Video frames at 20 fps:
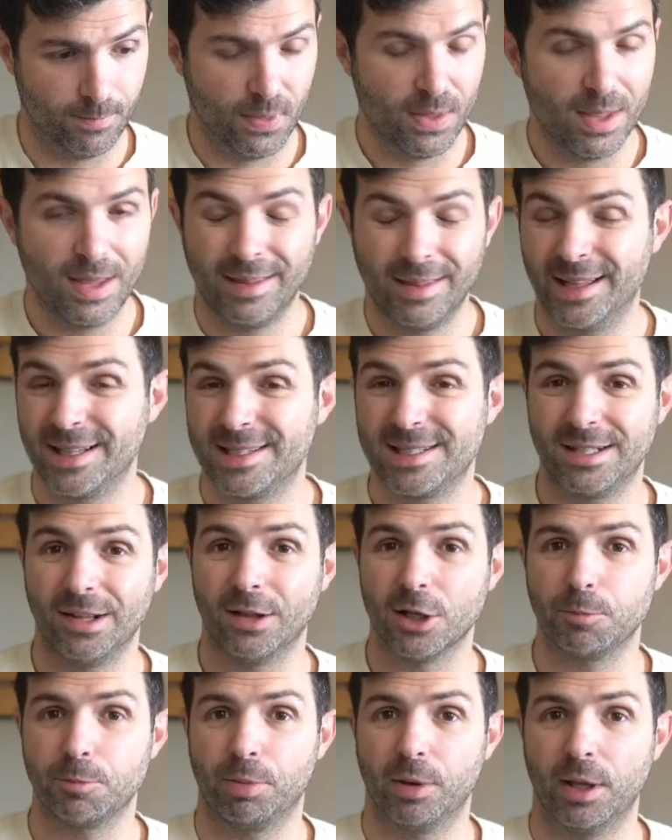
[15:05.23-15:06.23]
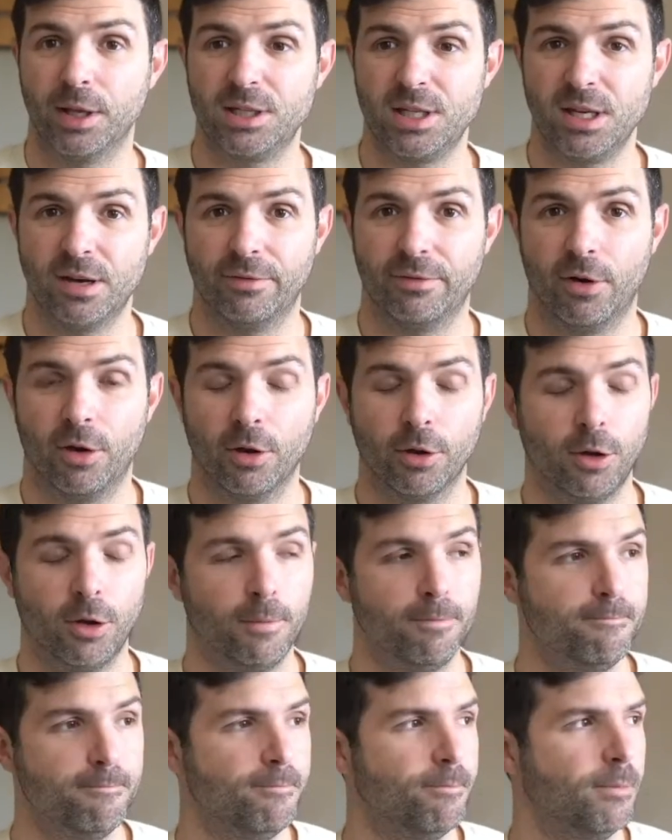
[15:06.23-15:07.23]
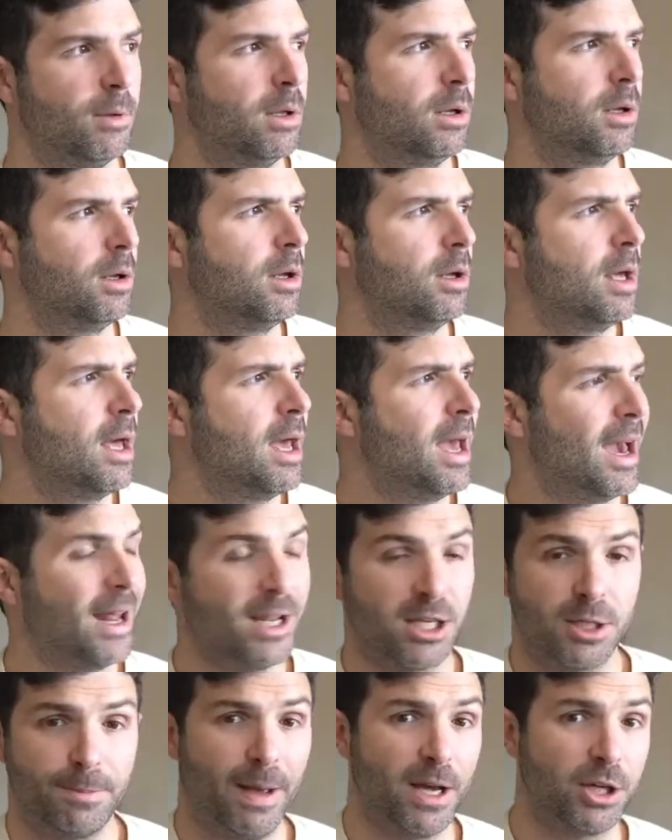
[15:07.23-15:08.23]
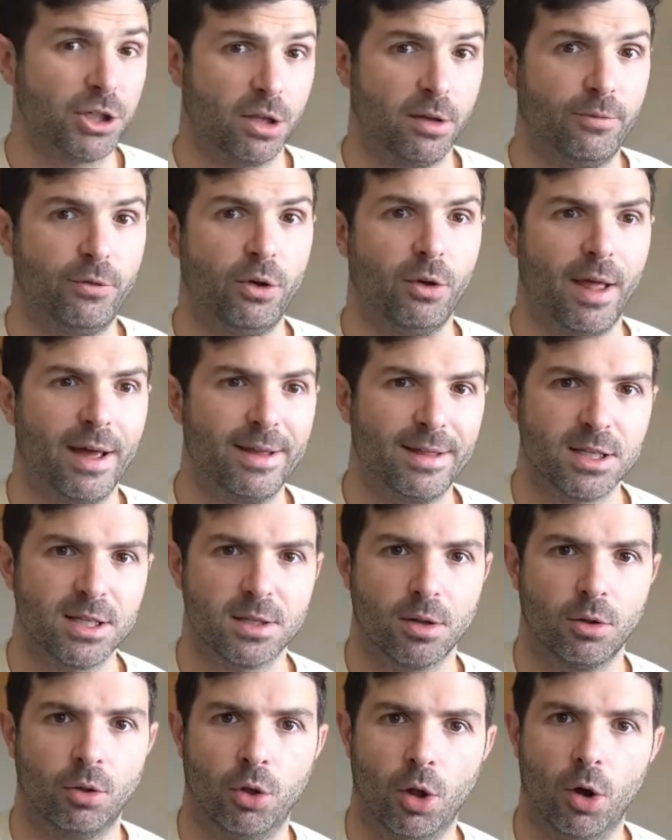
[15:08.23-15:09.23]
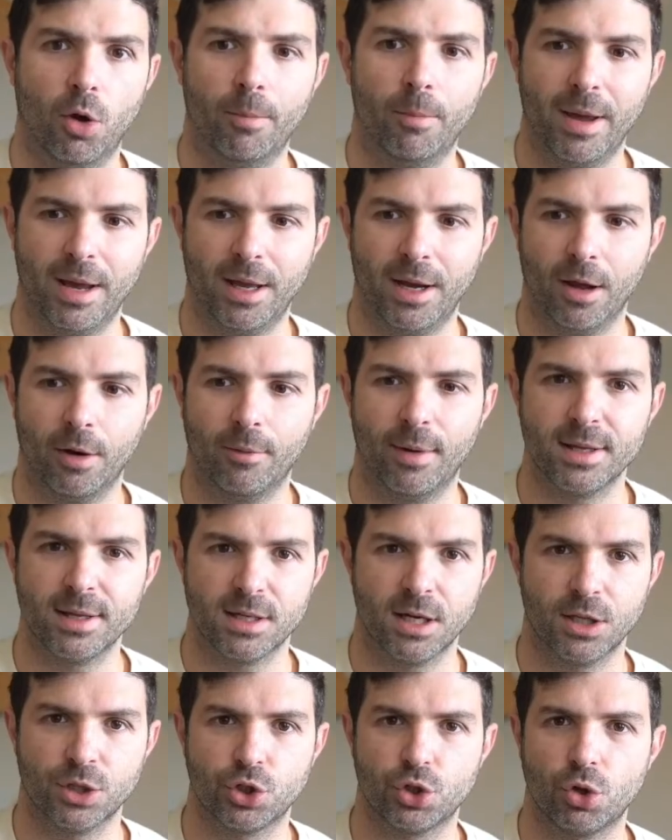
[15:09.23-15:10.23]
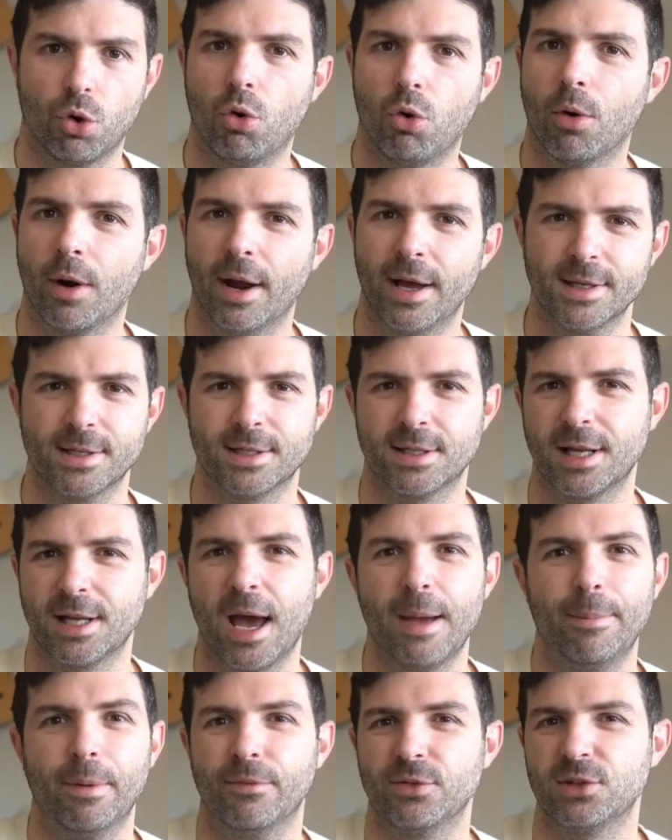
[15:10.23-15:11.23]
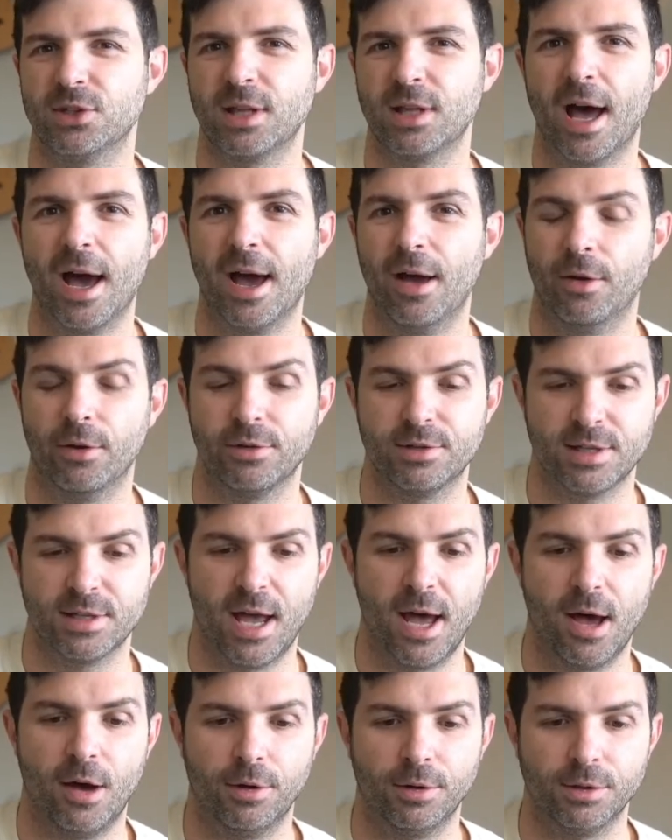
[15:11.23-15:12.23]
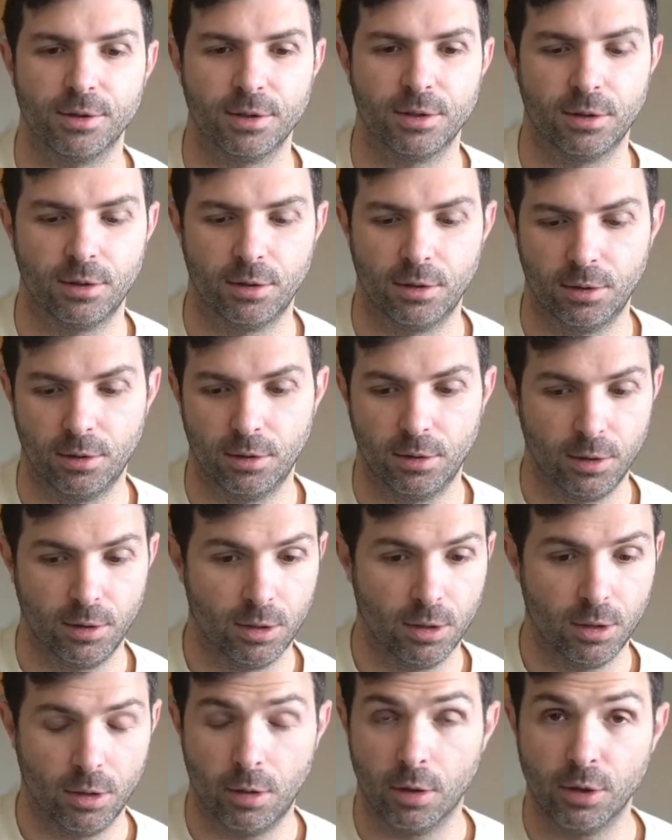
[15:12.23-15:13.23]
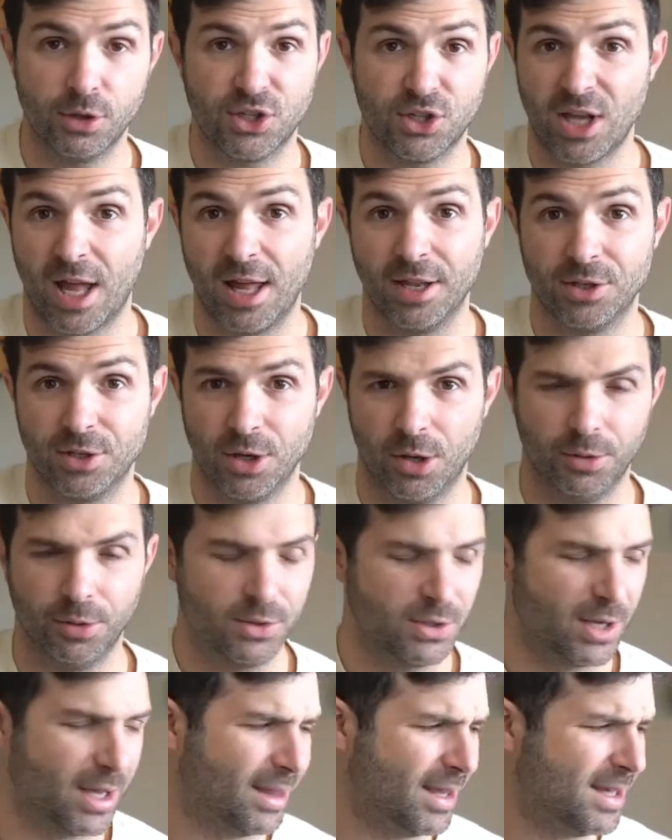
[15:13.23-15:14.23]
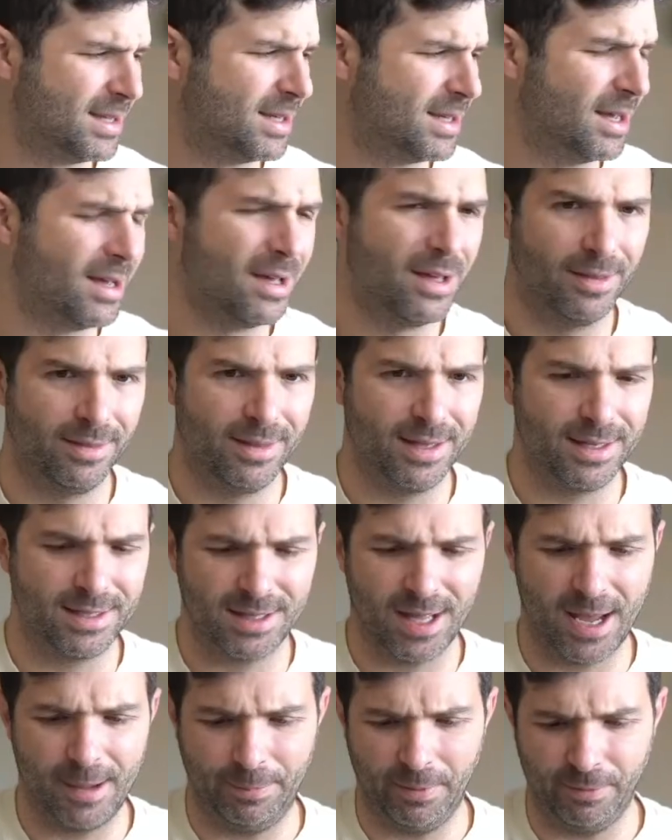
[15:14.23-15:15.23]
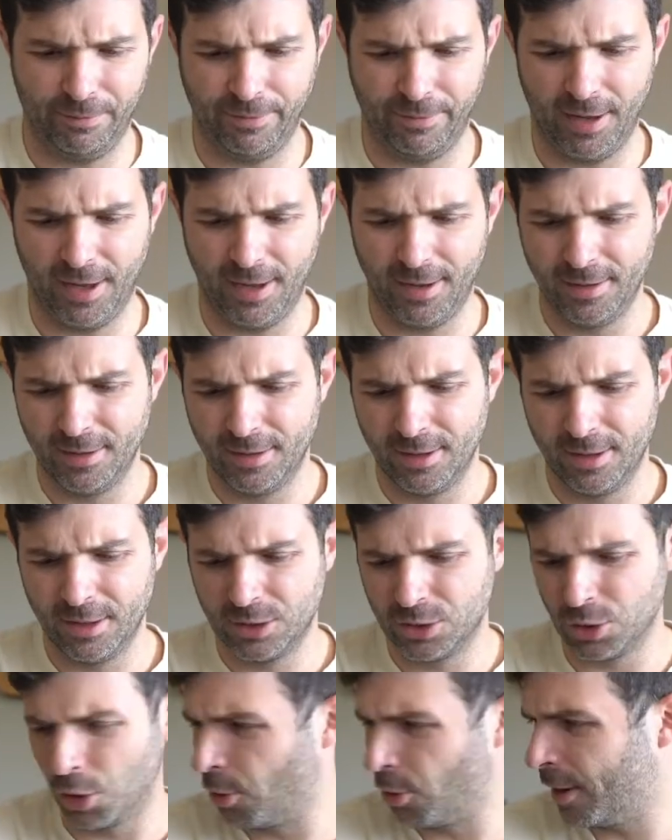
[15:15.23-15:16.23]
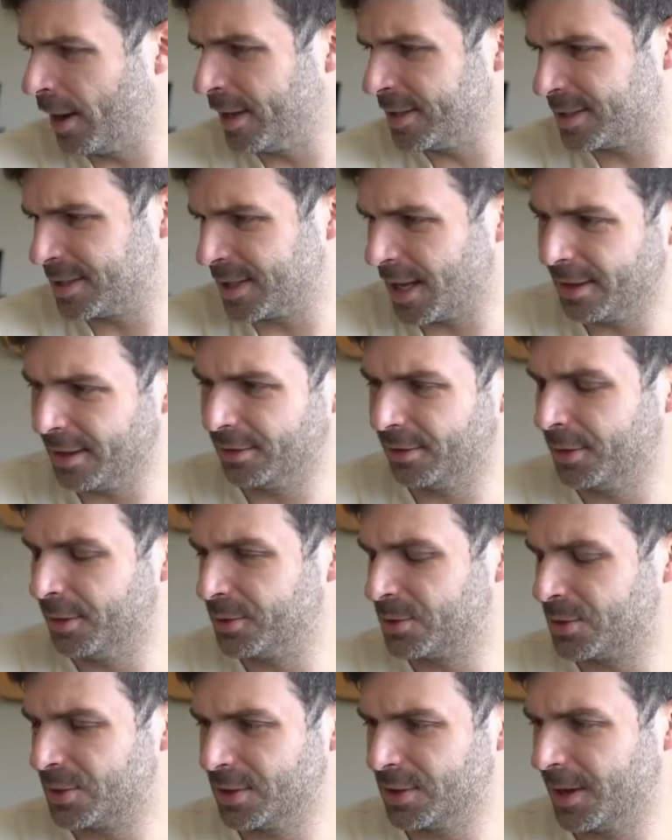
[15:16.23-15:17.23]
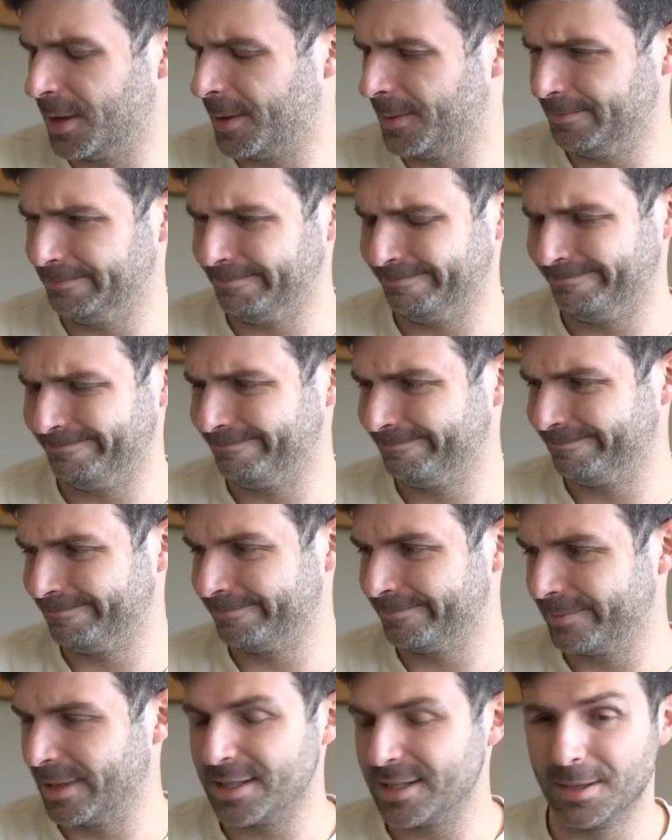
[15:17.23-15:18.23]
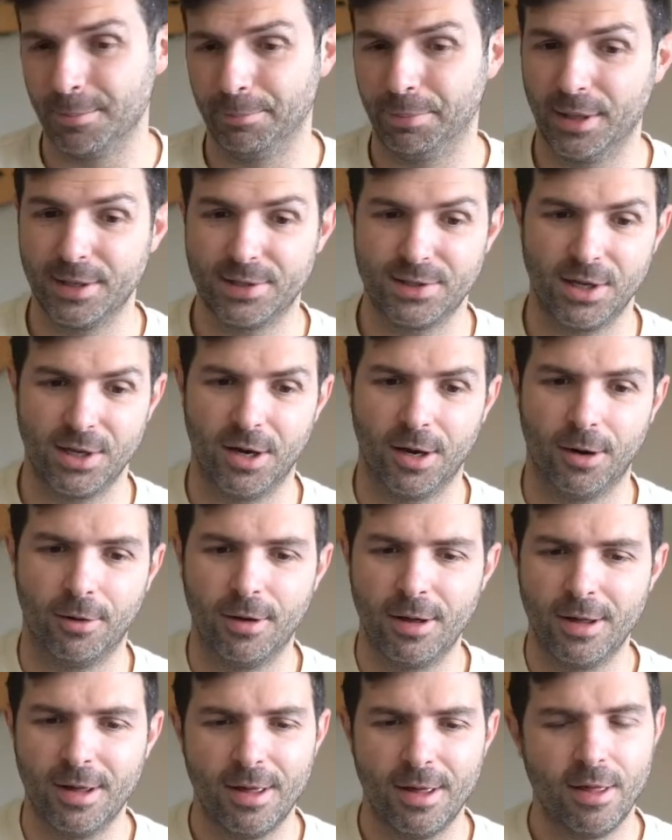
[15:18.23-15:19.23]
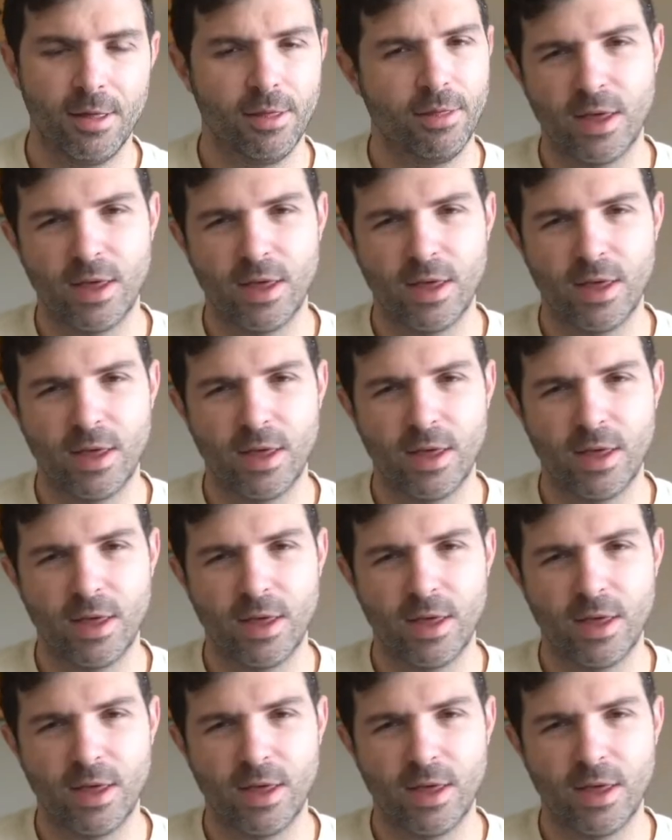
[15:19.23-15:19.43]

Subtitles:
That still has plenty of volume, and especially if you like this low main air resonance Torres type of style sound, or Santos, like this type of Torres, Santos, Simplicio.